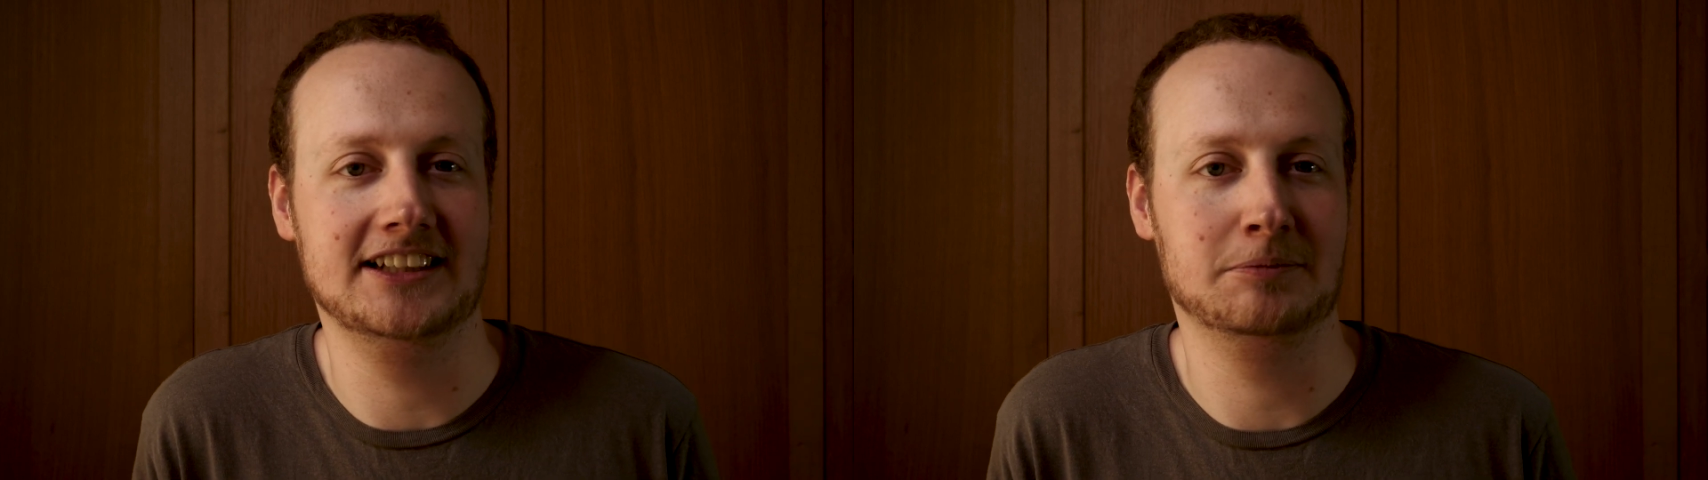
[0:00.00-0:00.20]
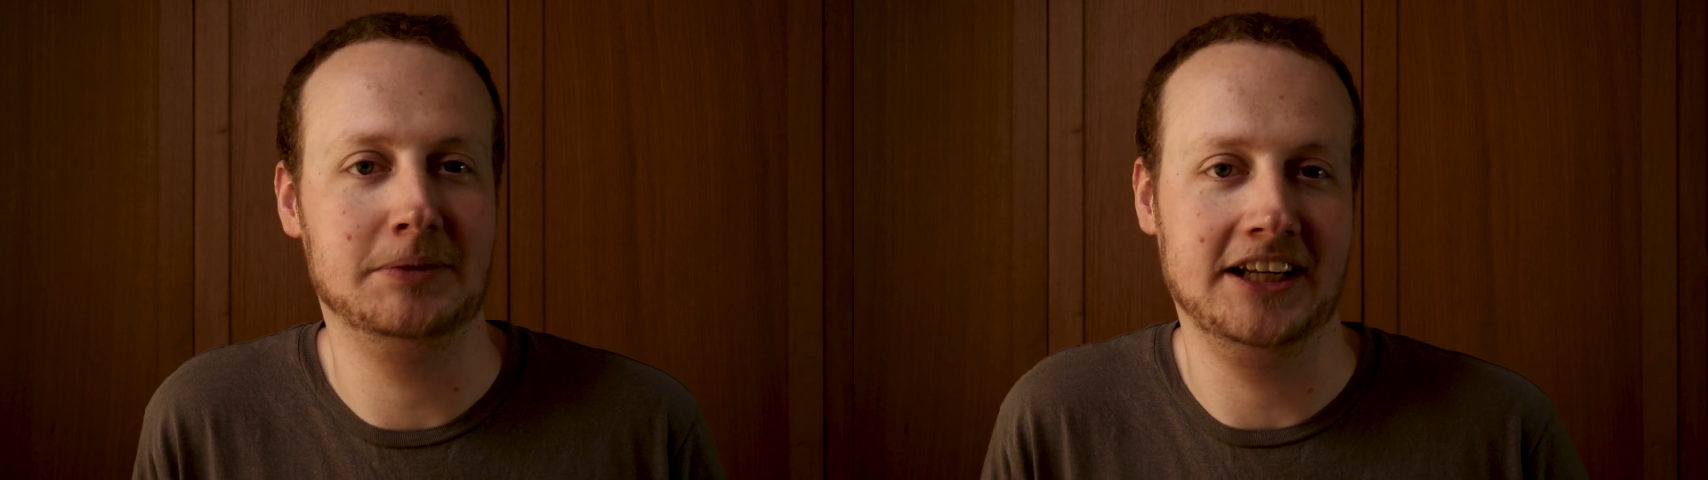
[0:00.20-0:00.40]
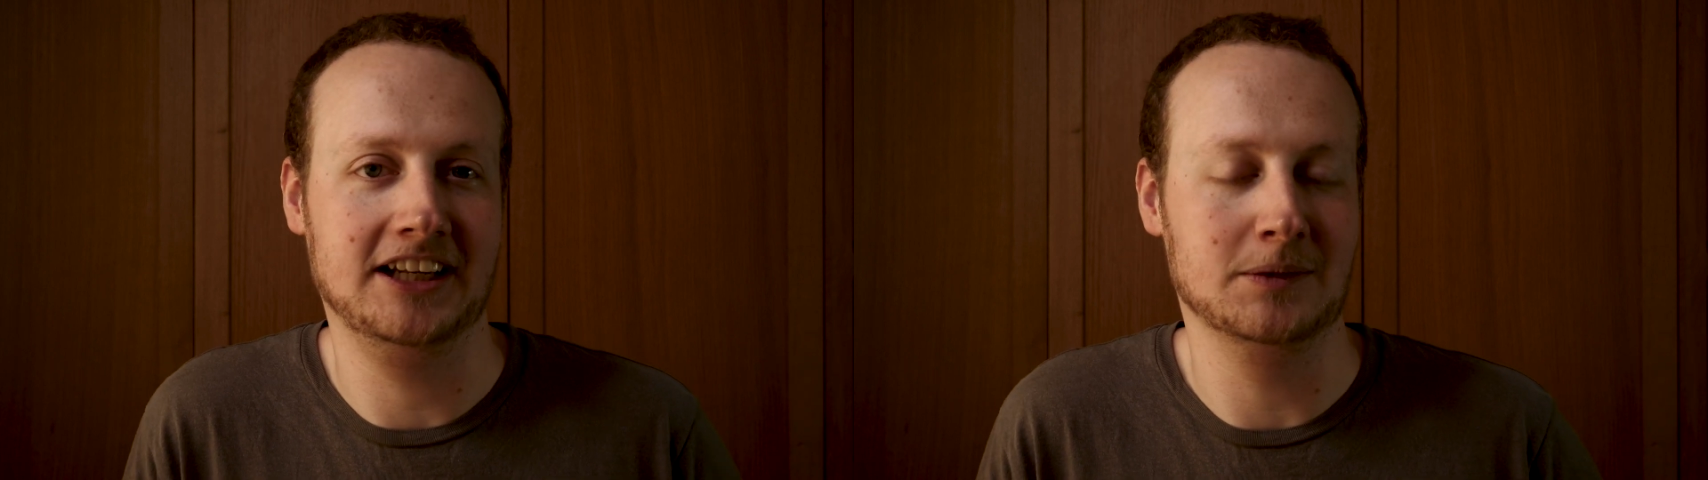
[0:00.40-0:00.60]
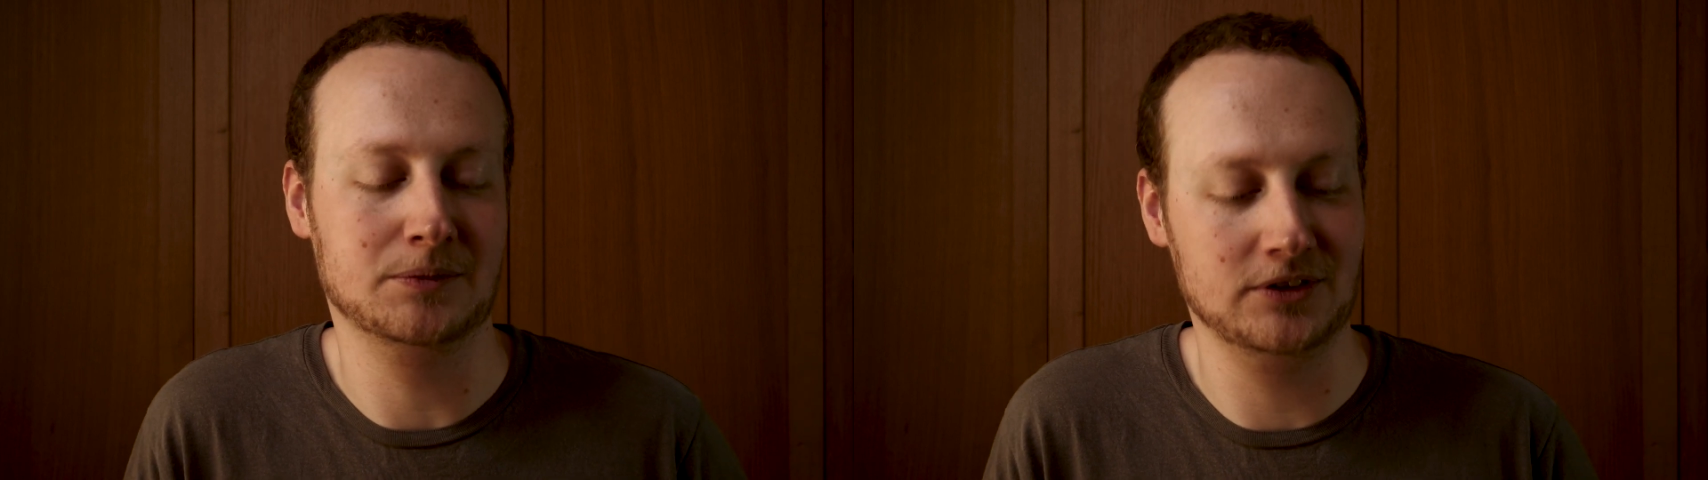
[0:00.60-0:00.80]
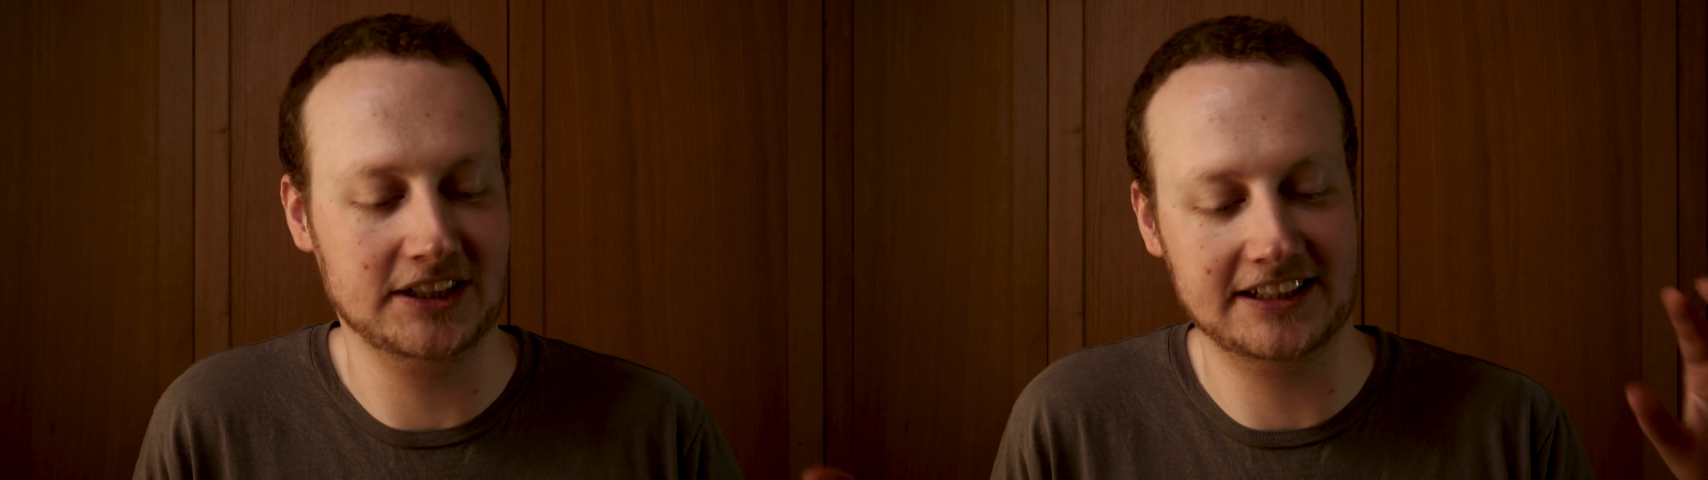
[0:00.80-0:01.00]
is picking up
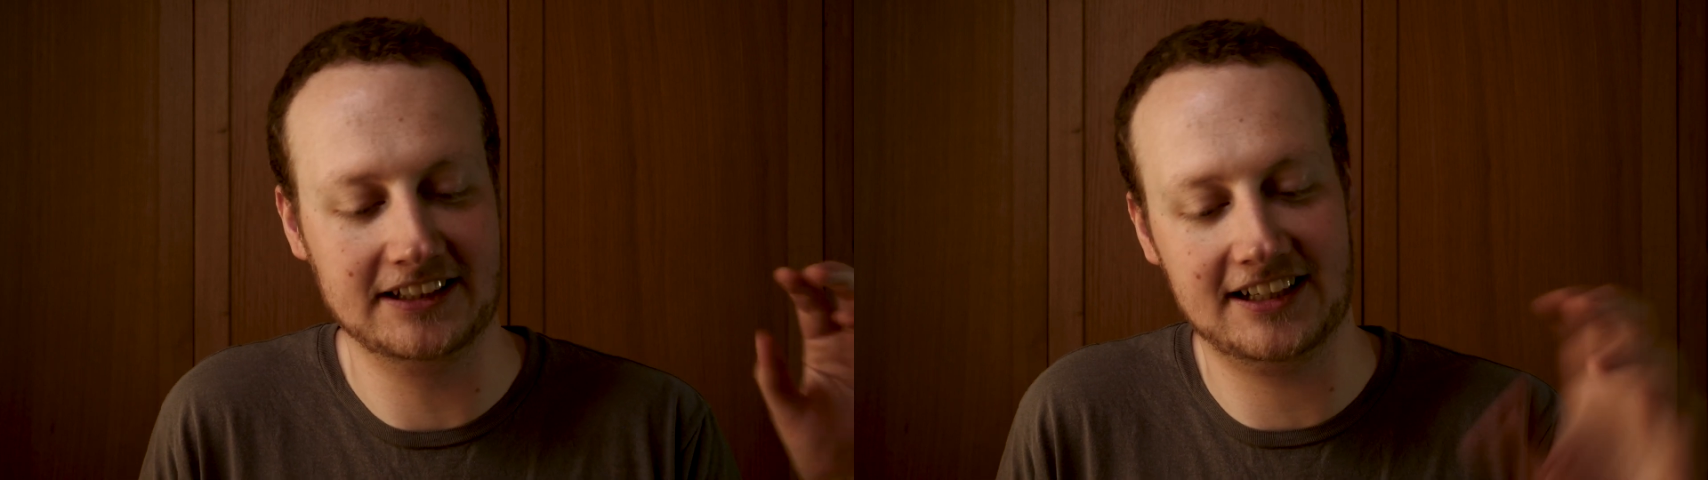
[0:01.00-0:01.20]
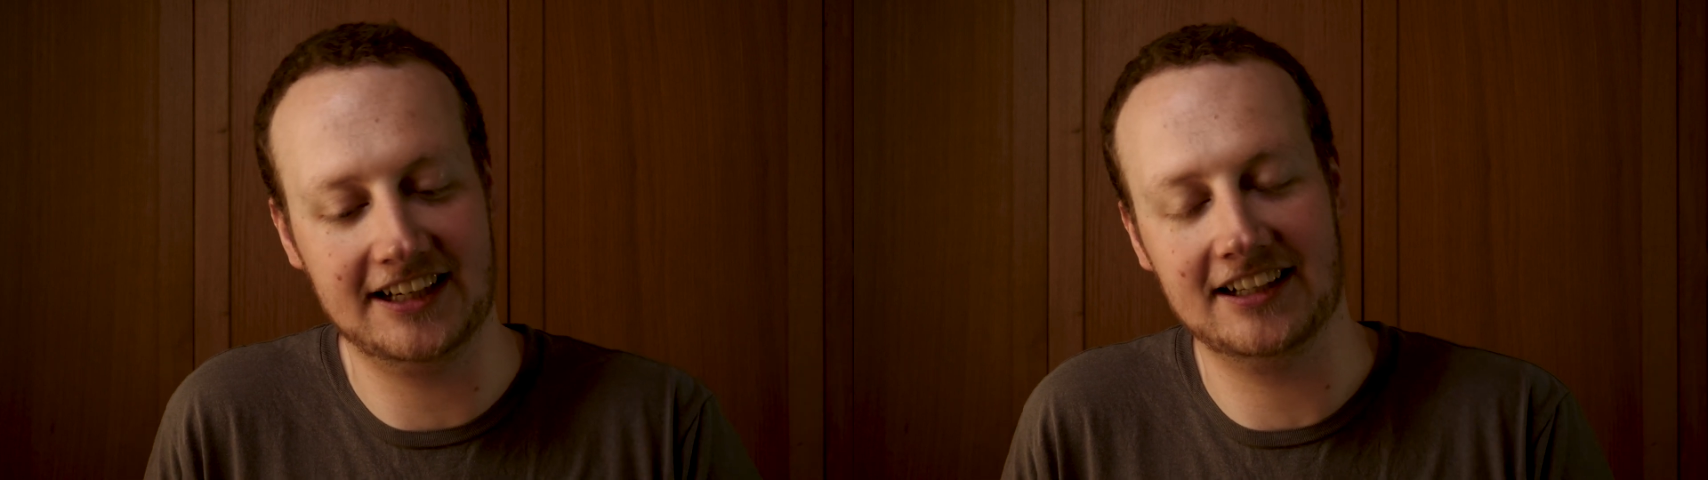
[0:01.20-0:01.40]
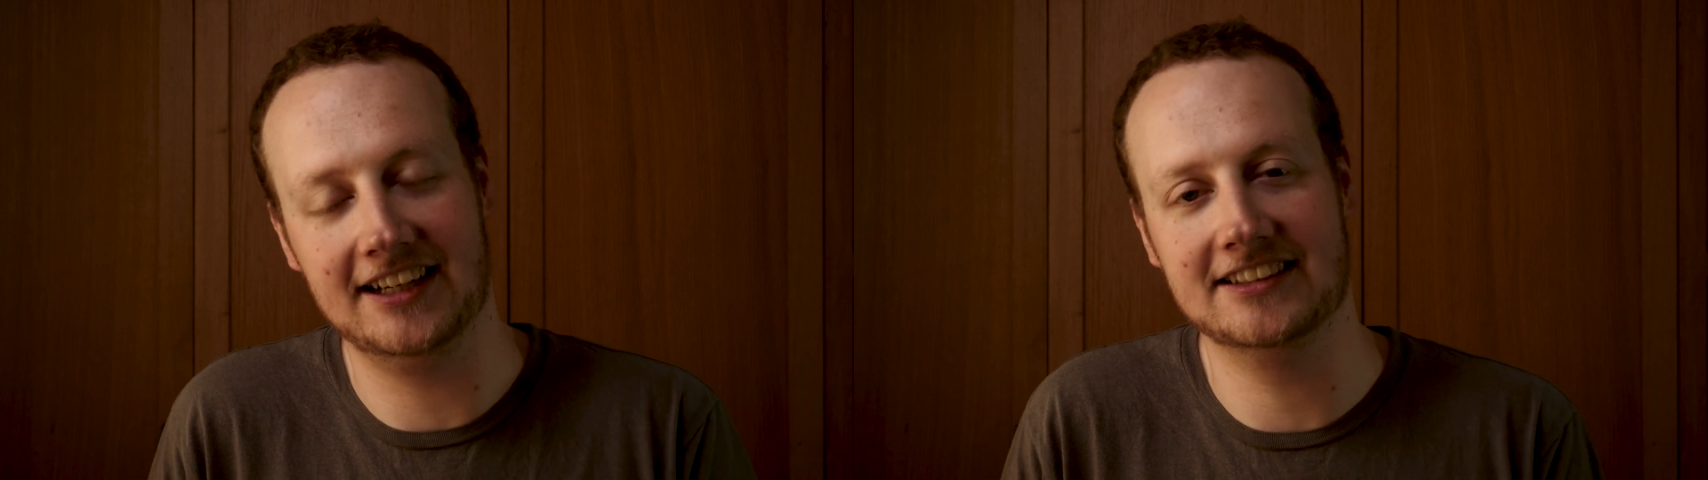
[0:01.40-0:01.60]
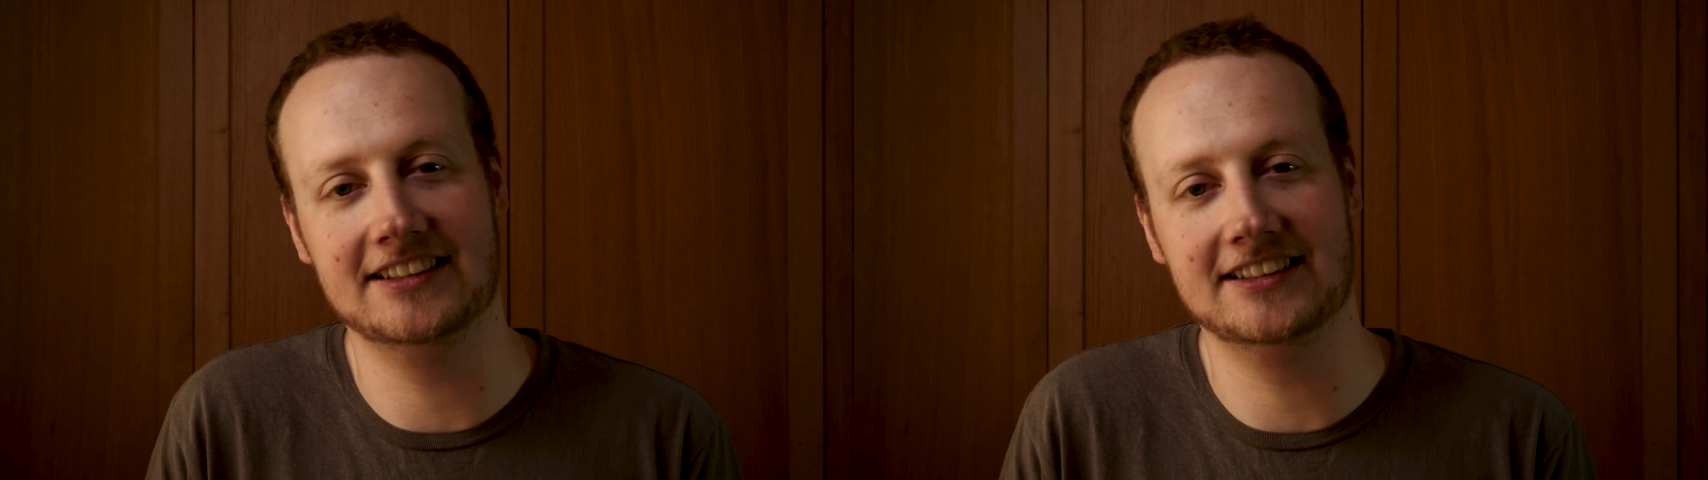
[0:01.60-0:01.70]
all these little highlights